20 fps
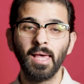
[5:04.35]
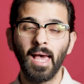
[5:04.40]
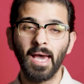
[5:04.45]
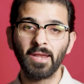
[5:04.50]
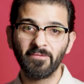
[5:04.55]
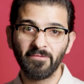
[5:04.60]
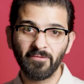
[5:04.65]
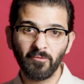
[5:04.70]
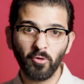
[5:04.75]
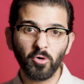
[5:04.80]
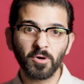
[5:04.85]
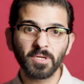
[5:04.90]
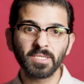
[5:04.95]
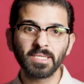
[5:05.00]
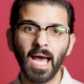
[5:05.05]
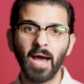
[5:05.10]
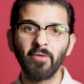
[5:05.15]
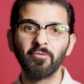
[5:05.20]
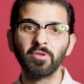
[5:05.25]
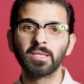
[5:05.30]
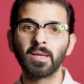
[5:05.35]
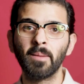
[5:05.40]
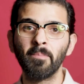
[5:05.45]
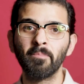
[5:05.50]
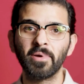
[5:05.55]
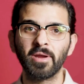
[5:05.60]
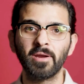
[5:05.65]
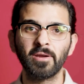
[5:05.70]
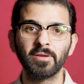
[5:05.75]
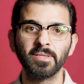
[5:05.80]
And of course, I will
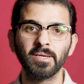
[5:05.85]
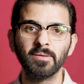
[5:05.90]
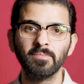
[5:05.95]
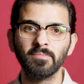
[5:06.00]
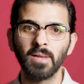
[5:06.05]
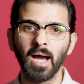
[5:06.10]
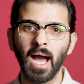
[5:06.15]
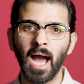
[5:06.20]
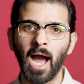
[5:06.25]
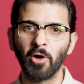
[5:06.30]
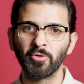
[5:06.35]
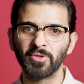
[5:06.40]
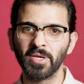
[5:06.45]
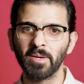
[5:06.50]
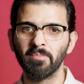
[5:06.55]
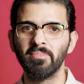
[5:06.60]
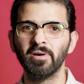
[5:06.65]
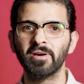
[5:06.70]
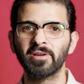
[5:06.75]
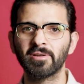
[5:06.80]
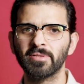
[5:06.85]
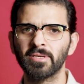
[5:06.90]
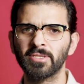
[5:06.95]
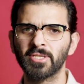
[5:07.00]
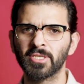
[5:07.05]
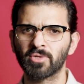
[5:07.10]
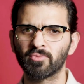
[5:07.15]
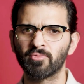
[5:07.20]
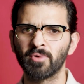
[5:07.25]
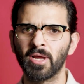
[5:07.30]
compare them, how they're better than
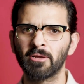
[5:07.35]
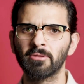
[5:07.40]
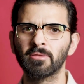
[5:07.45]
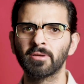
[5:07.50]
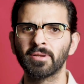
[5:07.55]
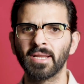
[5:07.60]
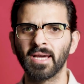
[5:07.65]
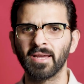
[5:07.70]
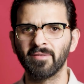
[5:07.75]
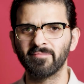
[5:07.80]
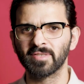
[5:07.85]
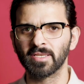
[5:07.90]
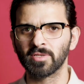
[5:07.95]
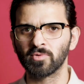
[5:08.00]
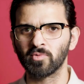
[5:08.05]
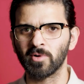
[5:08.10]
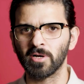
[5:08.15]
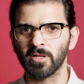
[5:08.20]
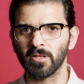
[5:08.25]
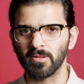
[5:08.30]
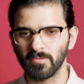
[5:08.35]
just regular knives as well.